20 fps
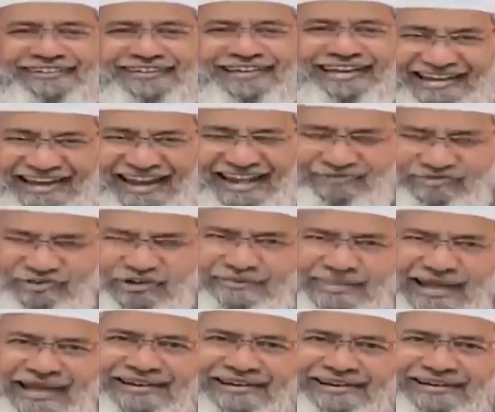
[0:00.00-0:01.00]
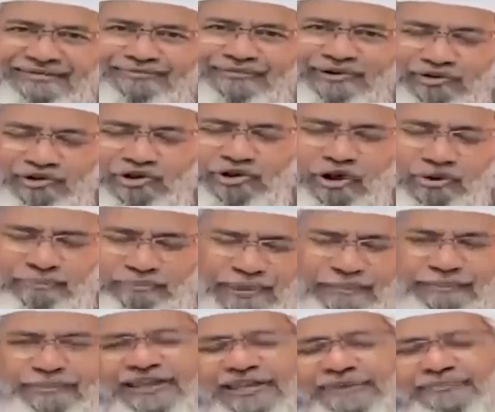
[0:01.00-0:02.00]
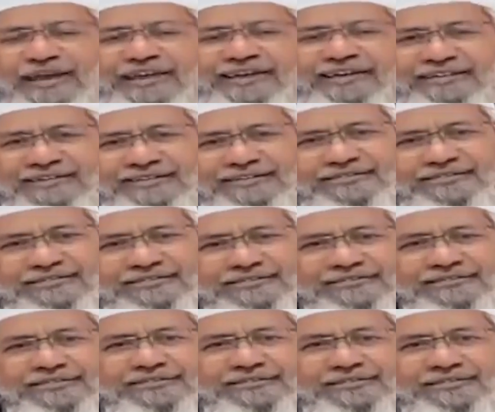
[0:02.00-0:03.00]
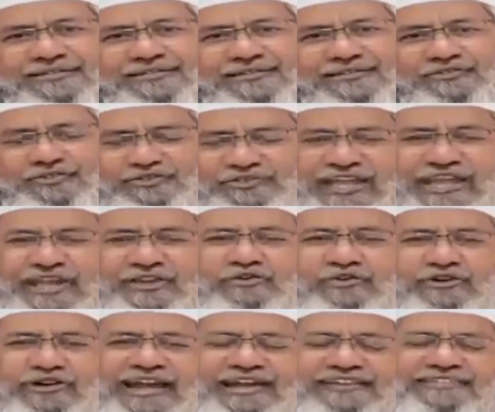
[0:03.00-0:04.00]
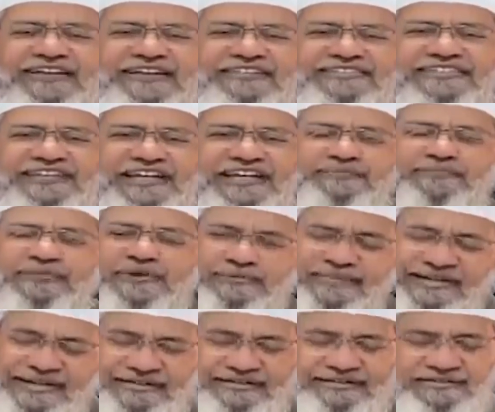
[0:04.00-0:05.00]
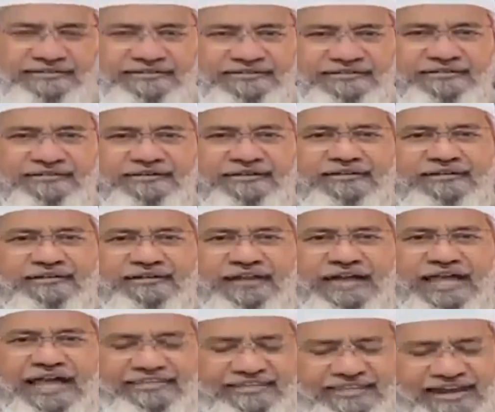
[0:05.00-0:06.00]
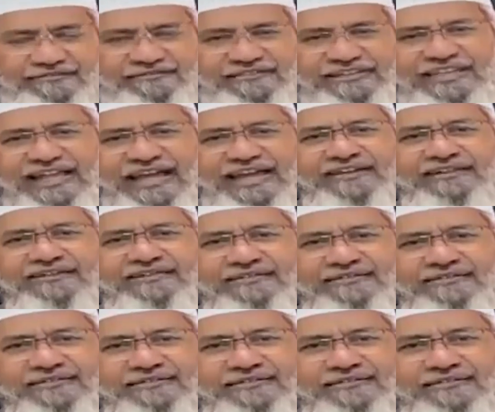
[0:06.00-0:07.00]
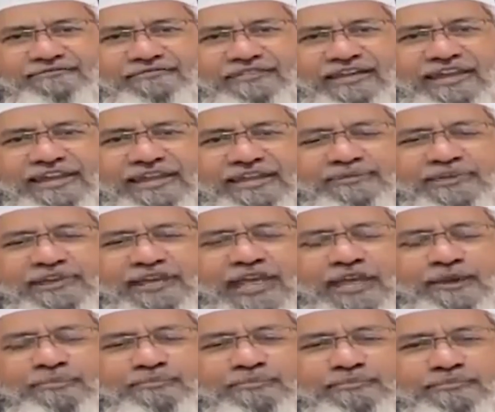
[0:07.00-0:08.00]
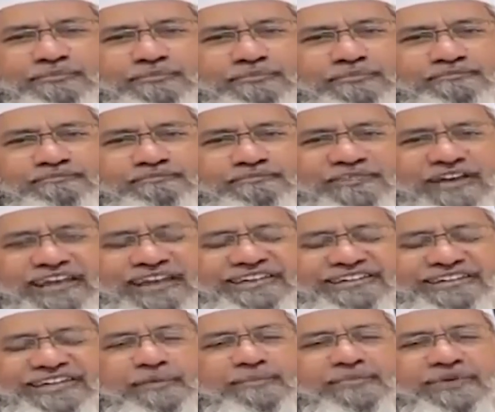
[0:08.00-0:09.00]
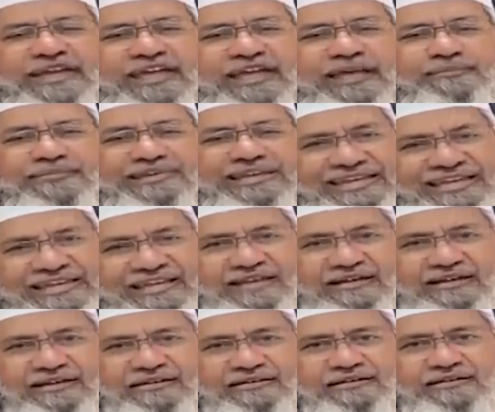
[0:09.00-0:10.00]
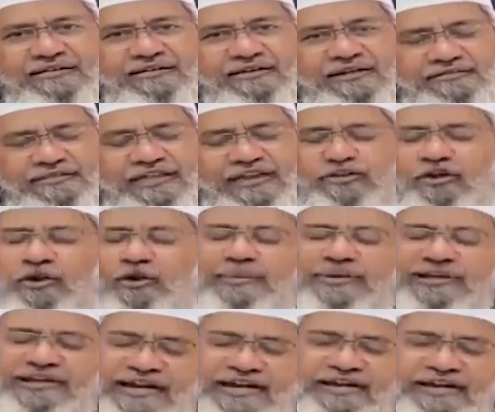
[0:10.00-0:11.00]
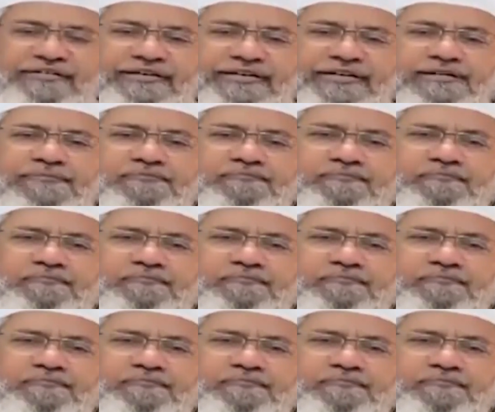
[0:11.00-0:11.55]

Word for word: He didn't actually marry her, but only on paper he married her, so that he could get the resident permit. And then after that, when he became, when his stay became legal in that European country,